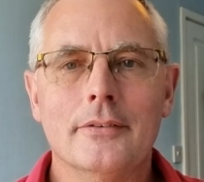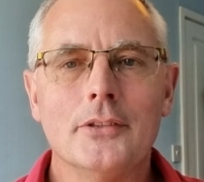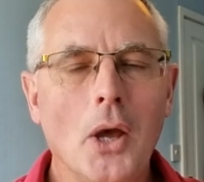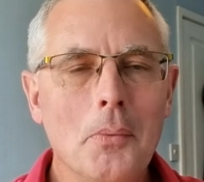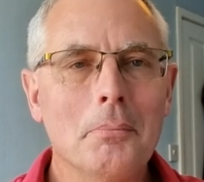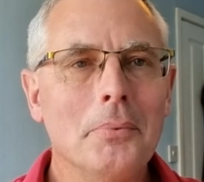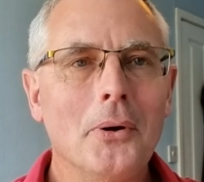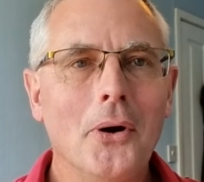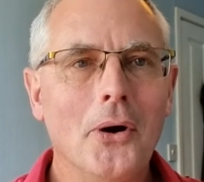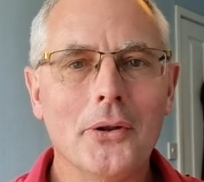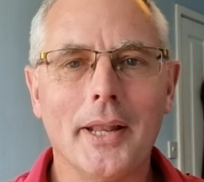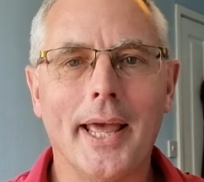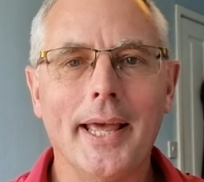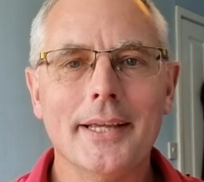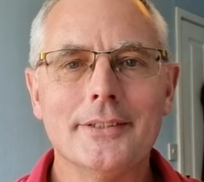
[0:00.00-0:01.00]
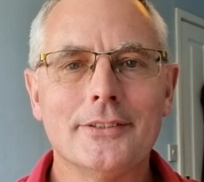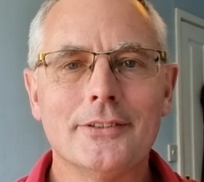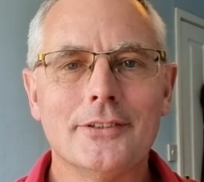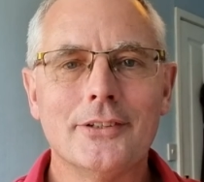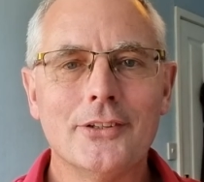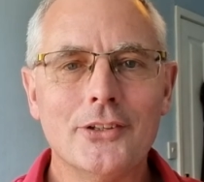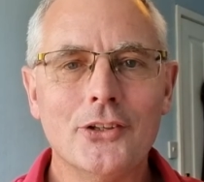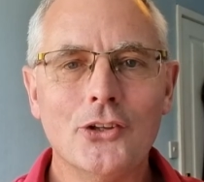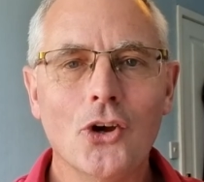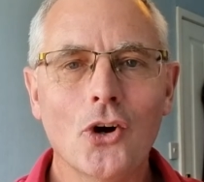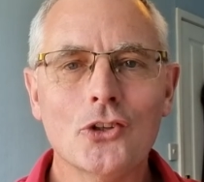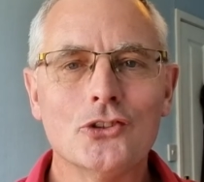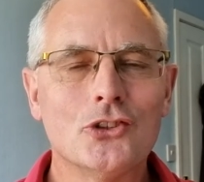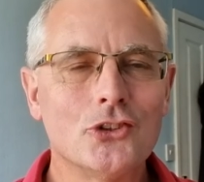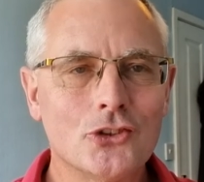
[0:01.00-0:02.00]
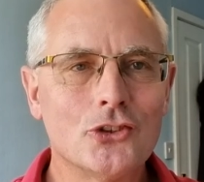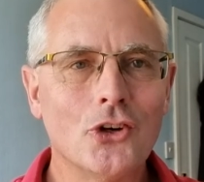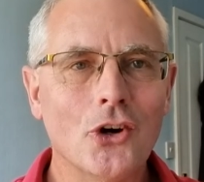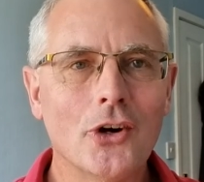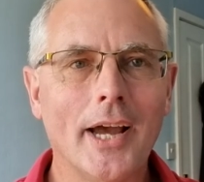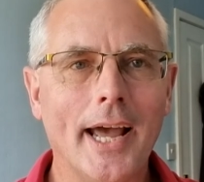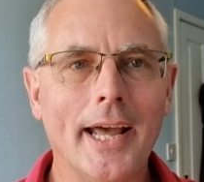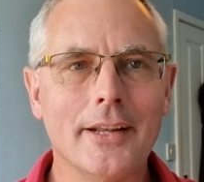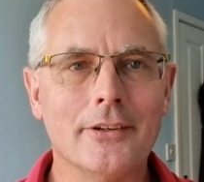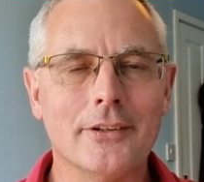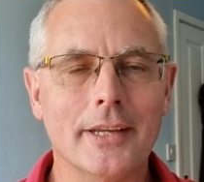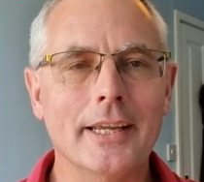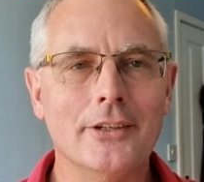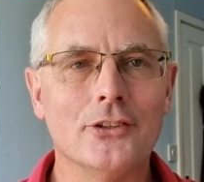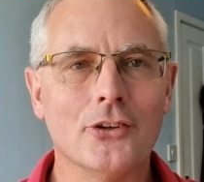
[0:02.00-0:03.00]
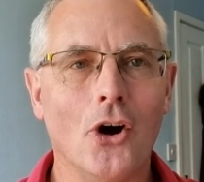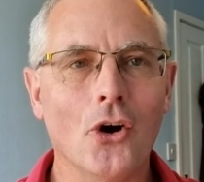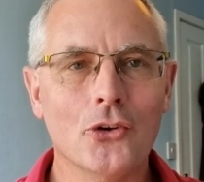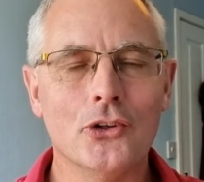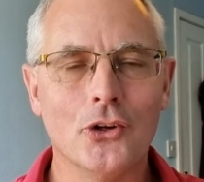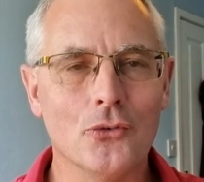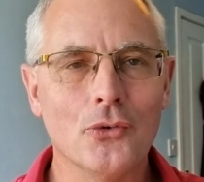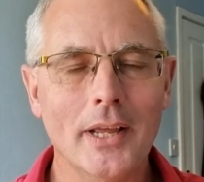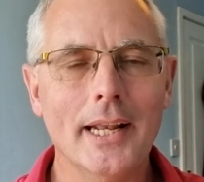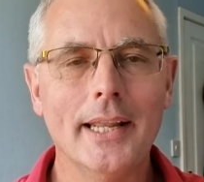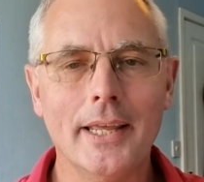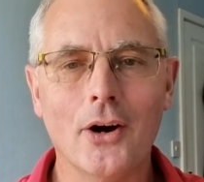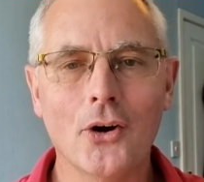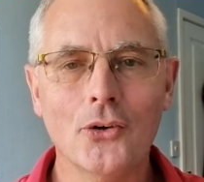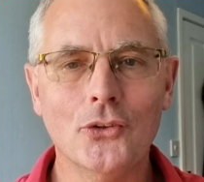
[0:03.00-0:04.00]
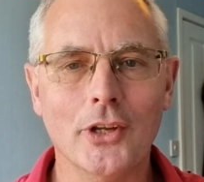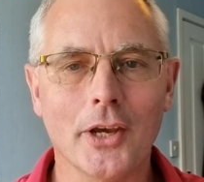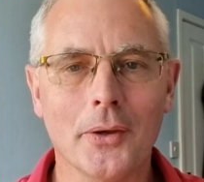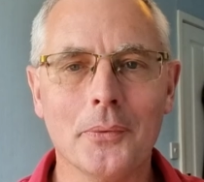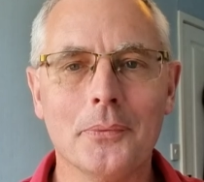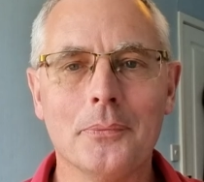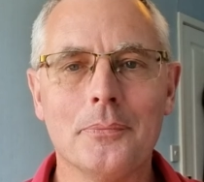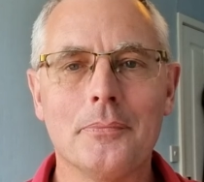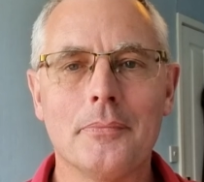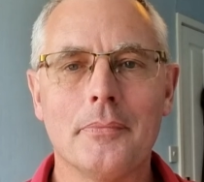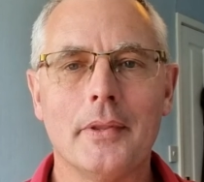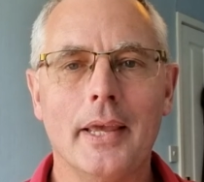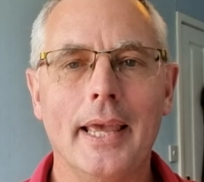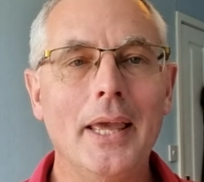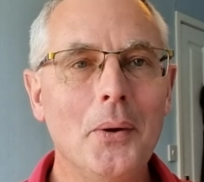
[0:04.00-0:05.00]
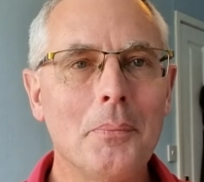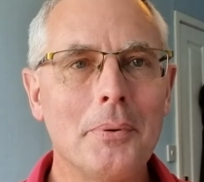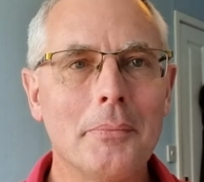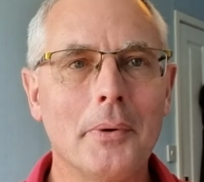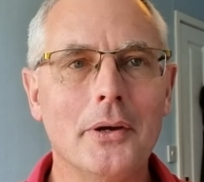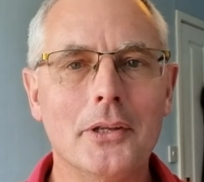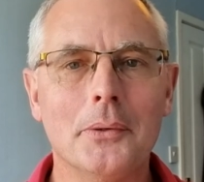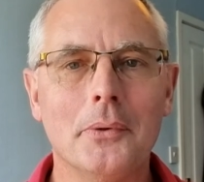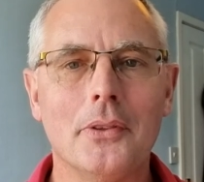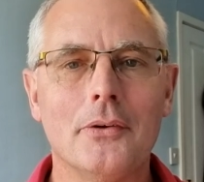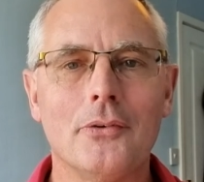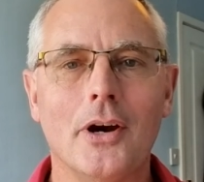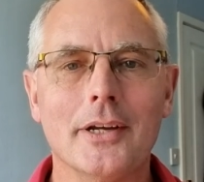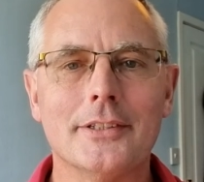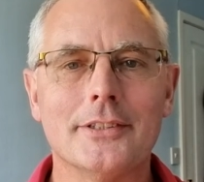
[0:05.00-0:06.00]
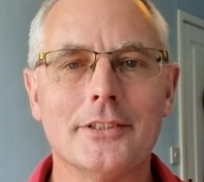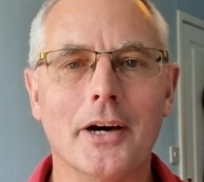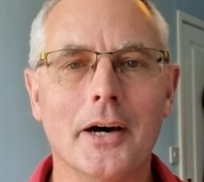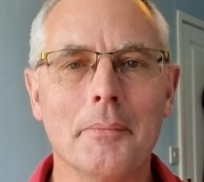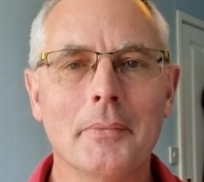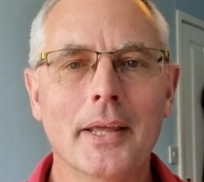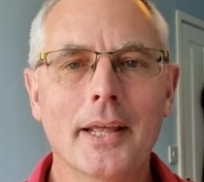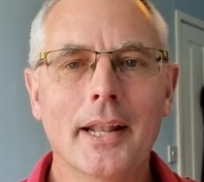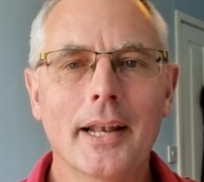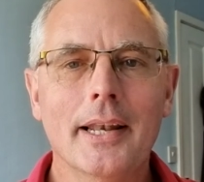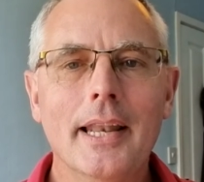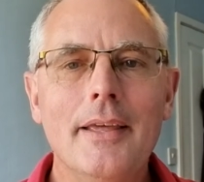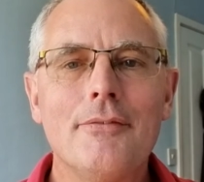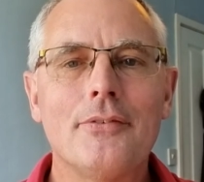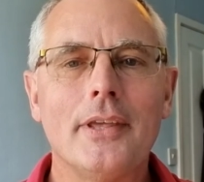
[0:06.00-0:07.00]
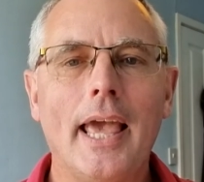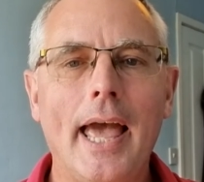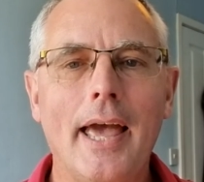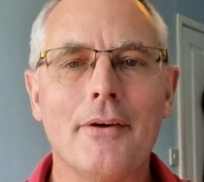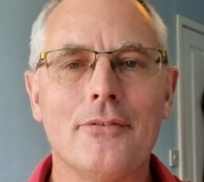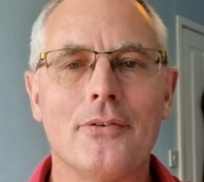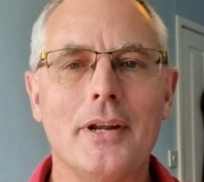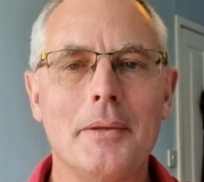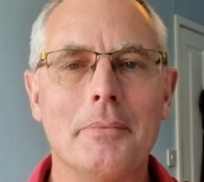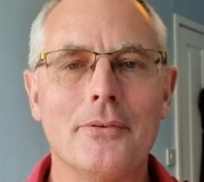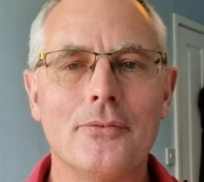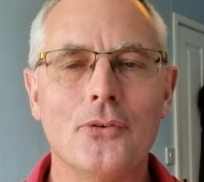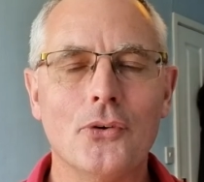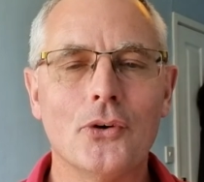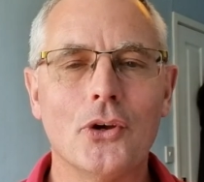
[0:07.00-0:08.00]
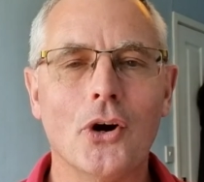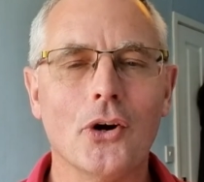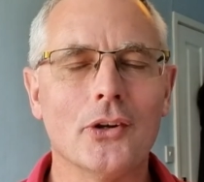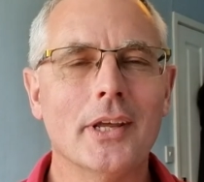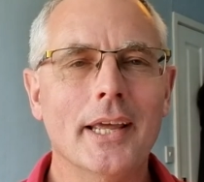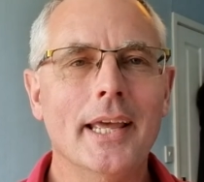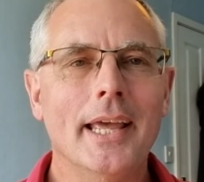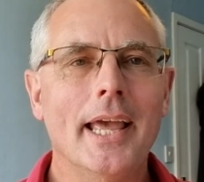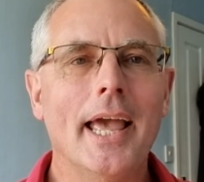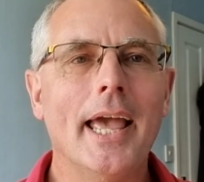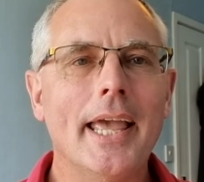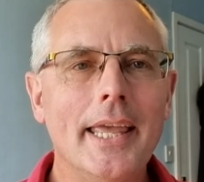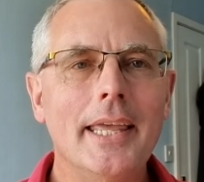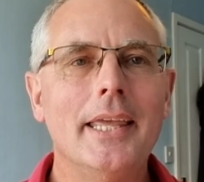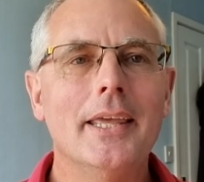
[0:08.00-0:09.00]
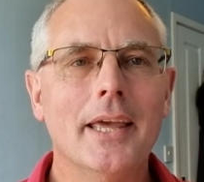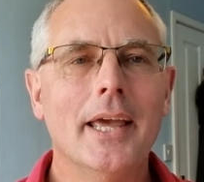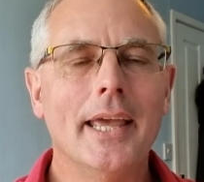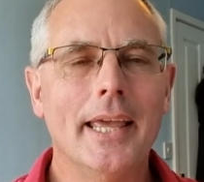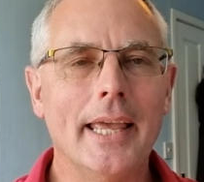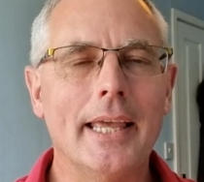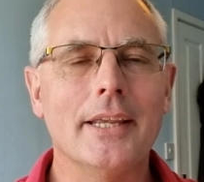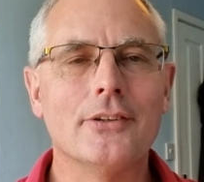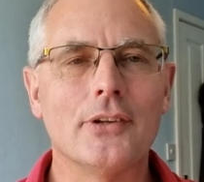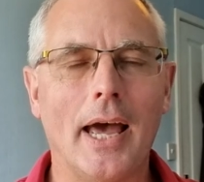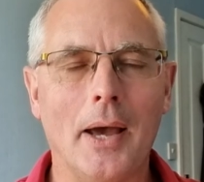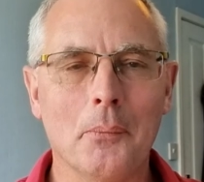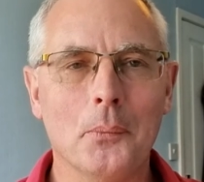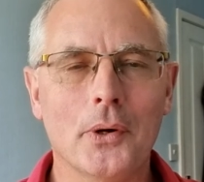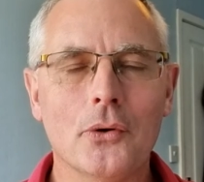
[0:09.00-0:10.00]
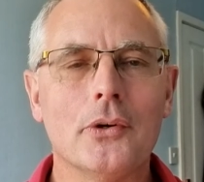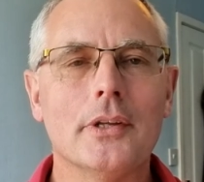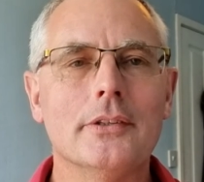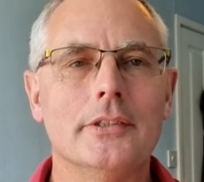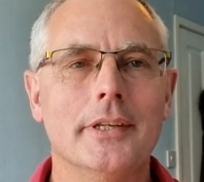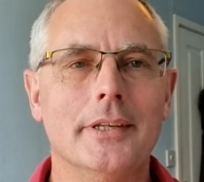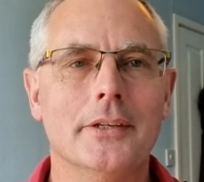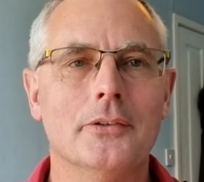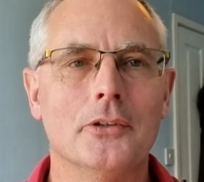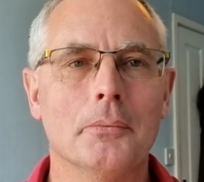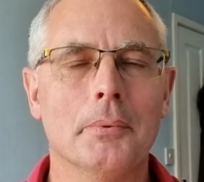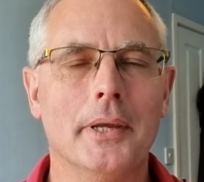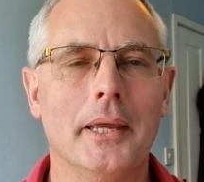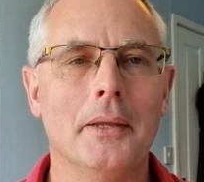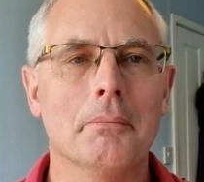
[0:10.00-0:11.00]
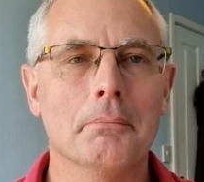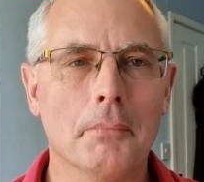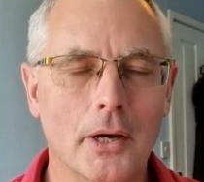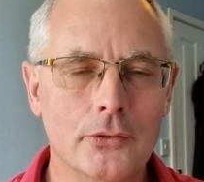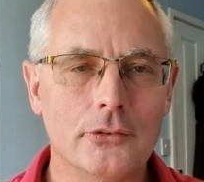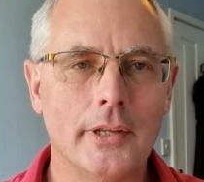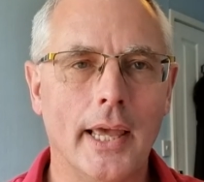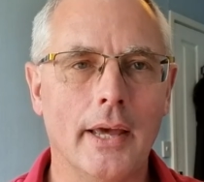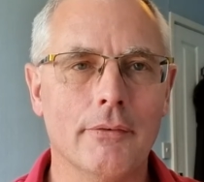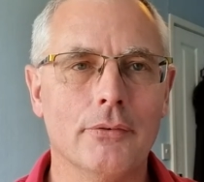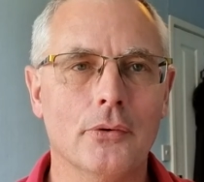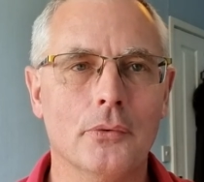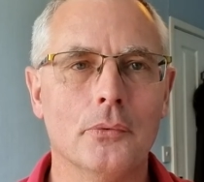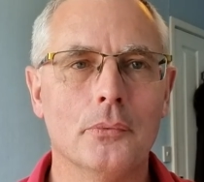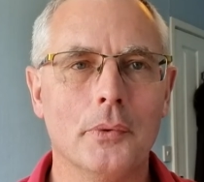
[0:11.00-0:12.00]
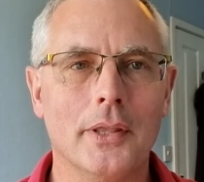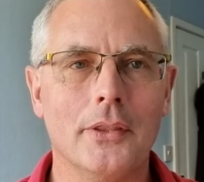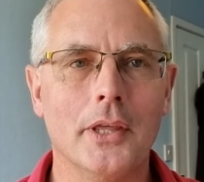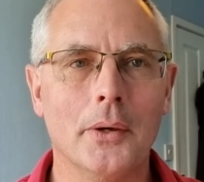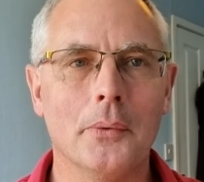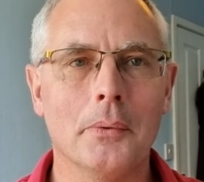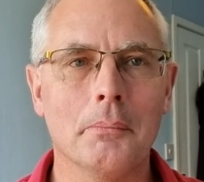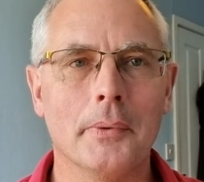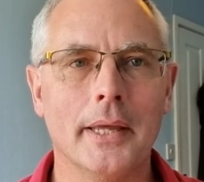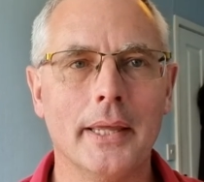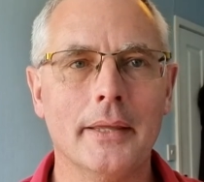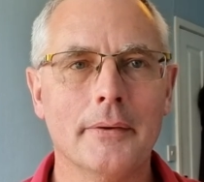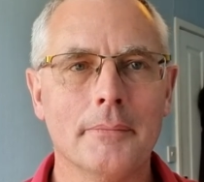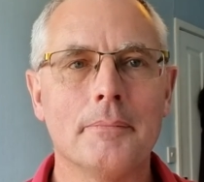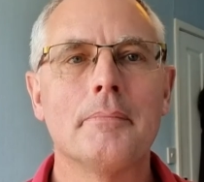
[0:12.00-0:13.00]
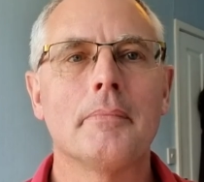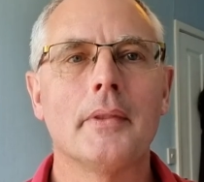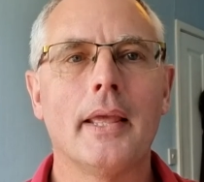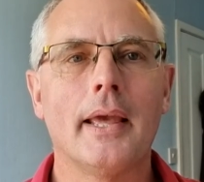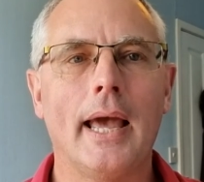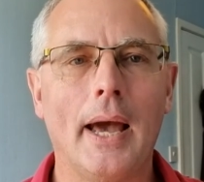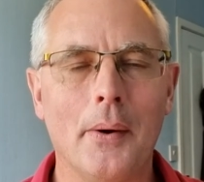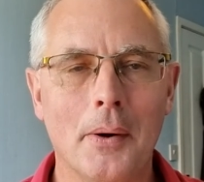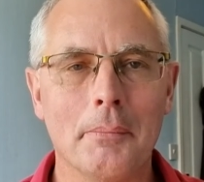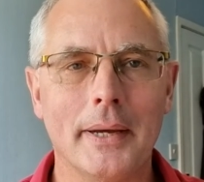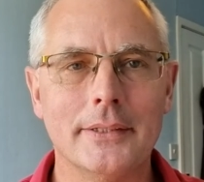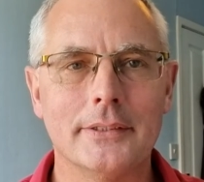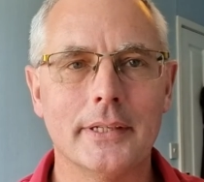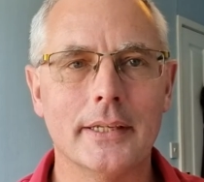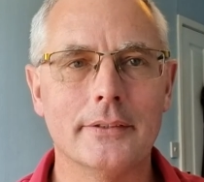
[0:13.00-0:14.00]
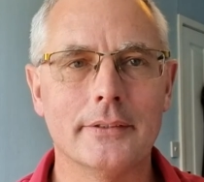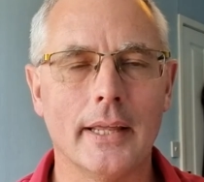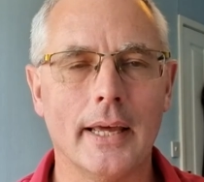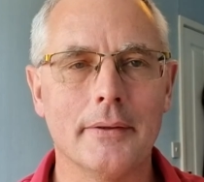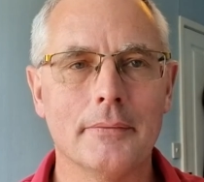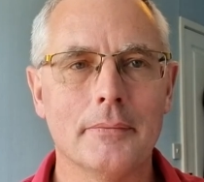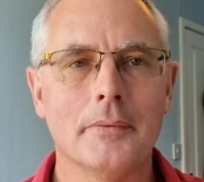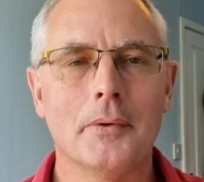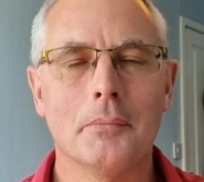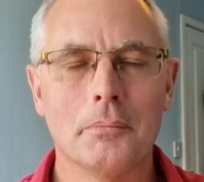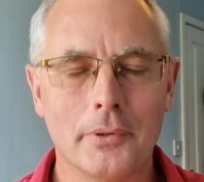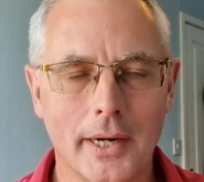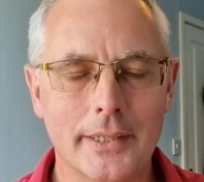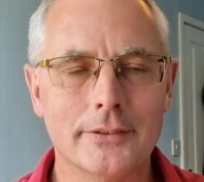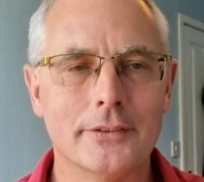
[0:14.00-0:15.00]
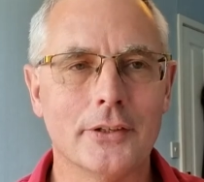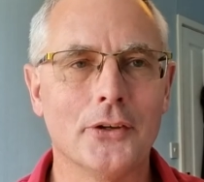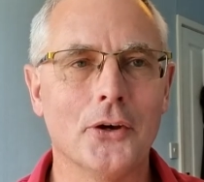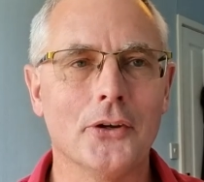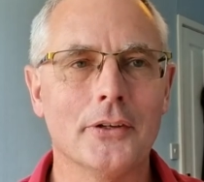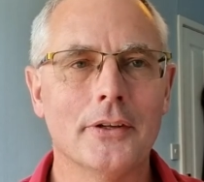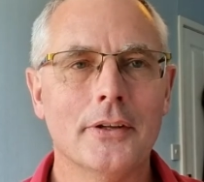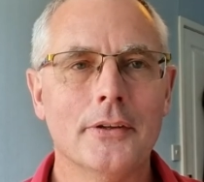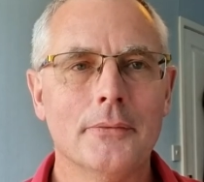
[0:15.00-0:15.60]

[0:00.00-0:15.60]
Don't put on airs. God's strong hand is on you, really on you. He'll promote you at the right time. Live carefree before God. He is and will continue to be most careful with you and me. How amazing is that? Praise to God.